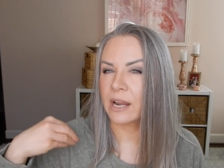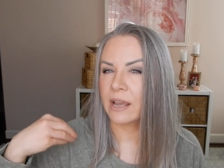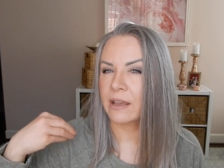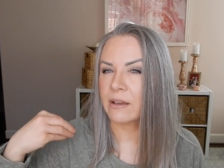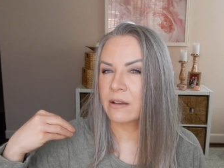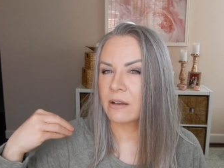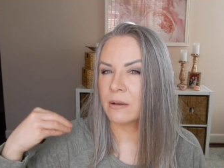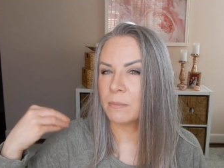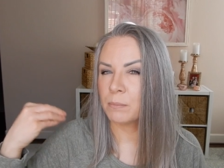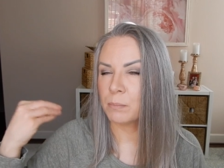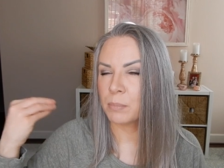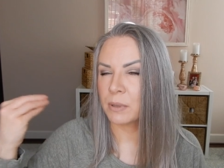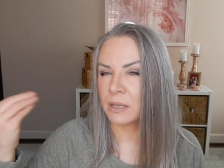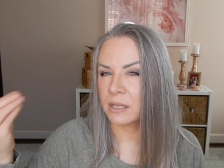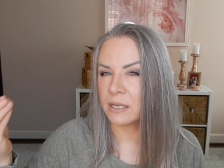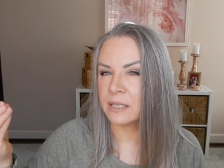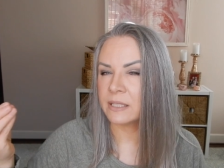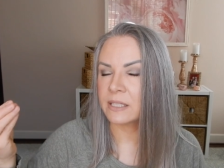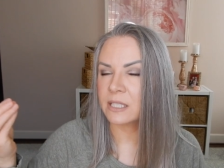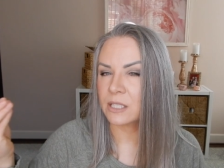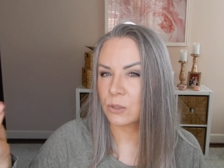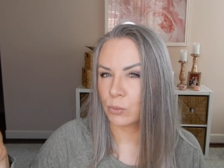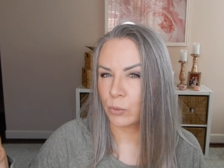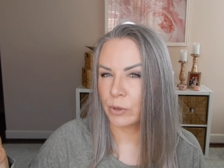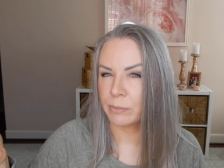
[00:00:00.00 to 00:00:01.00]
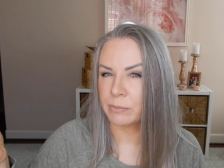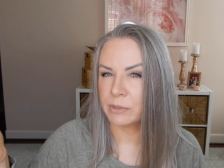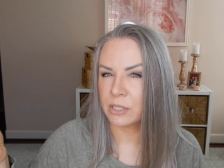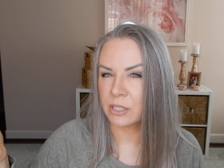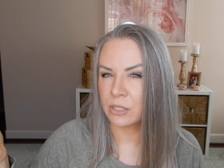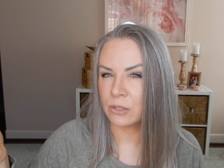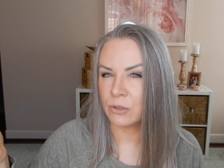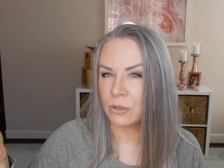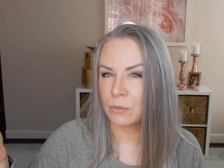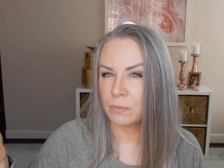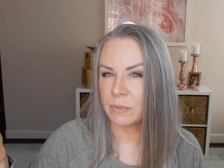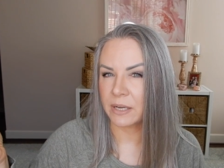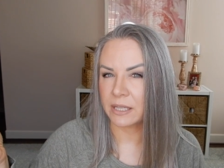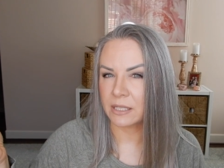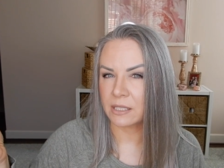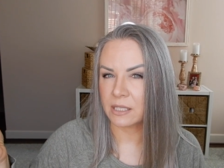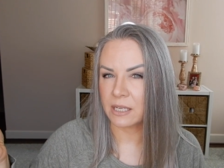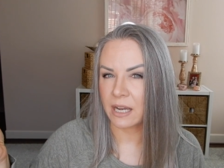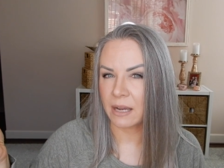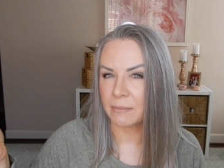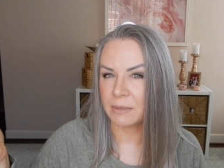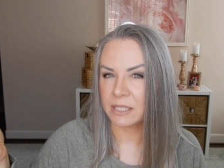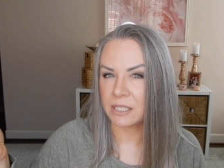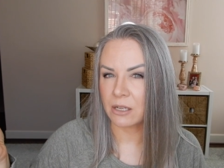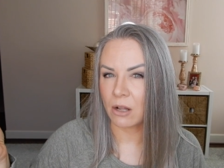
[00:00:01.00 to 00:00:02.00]
a complete swimsuit by the
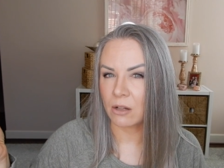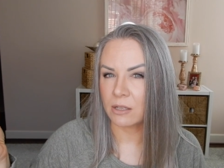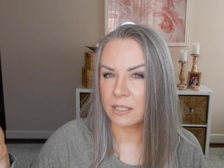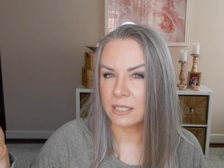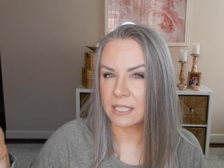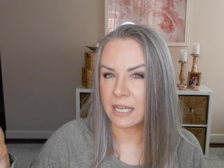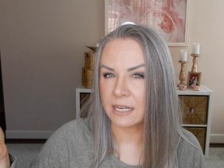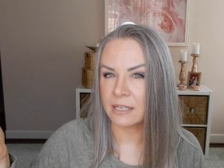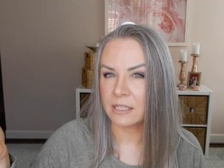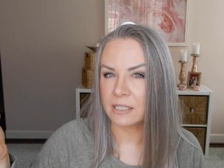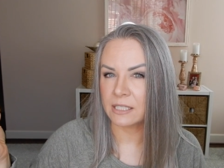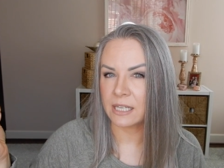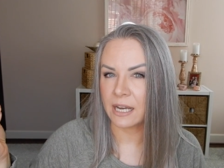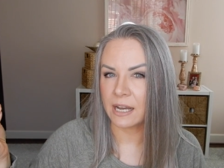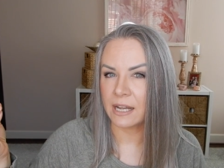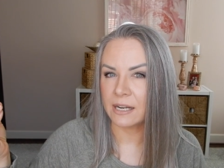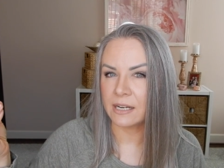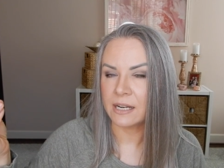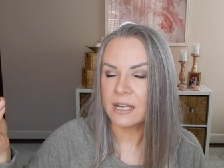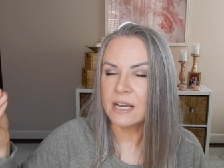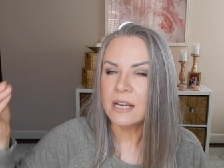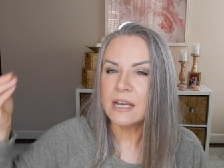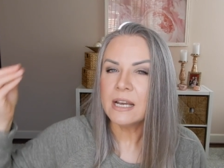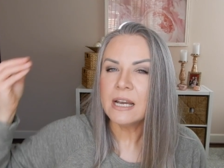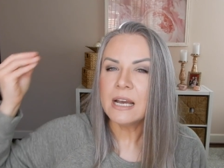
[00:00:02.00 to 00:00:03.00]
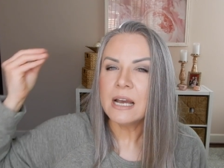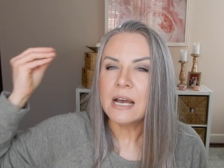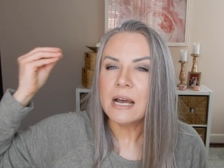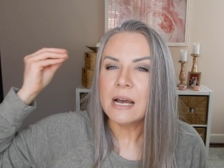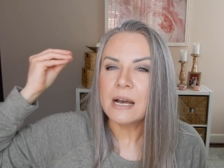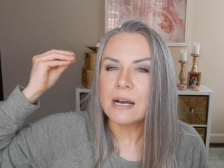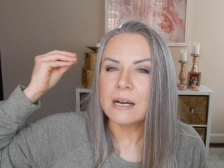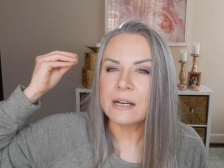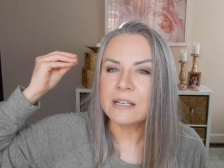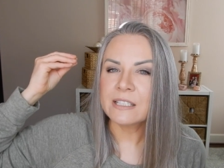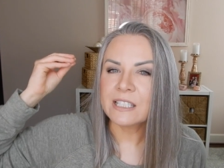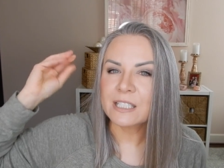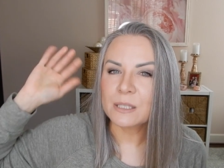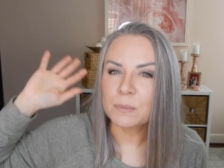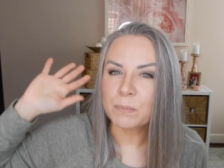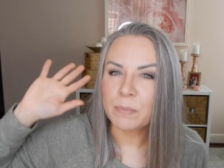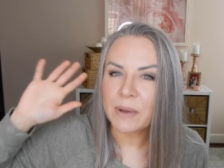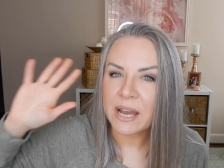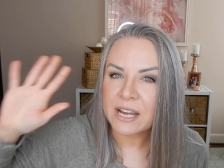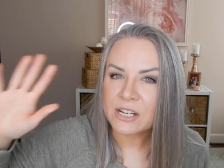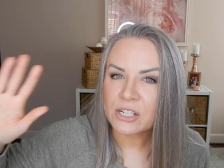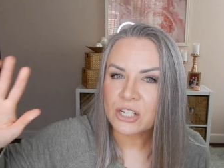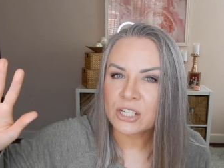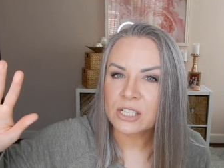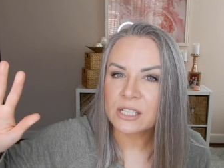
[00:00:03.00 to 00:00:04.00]
time it's all said and done,
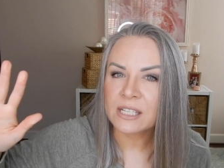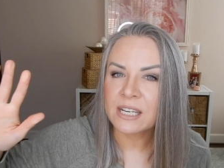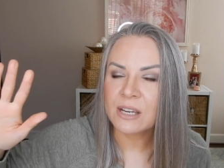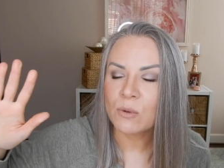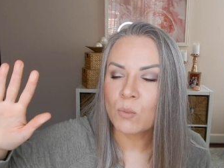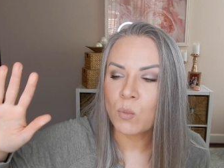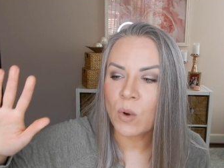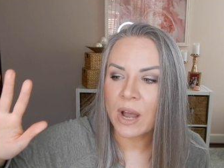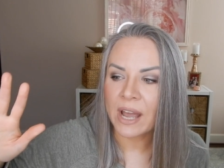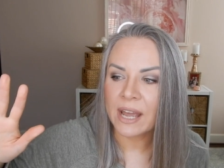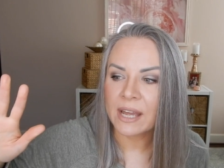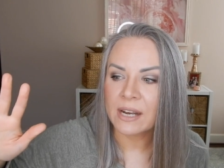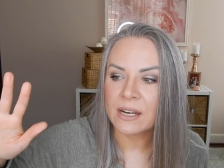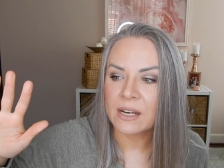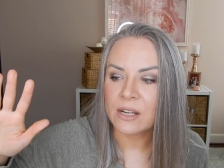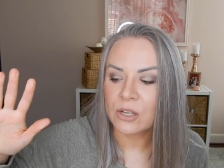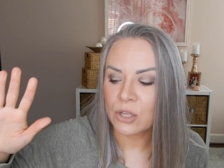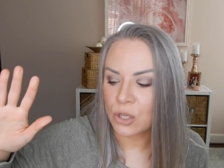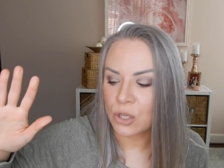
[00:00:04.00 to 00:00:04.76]
especially when